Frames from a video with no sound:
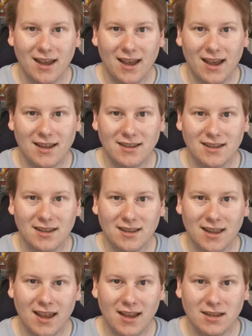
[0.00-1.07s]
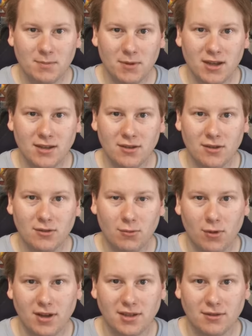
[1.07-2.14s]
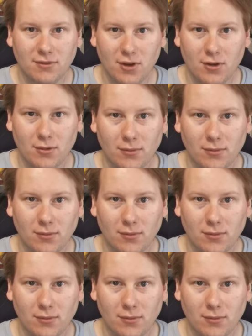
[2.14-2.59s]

and there has been quite a few.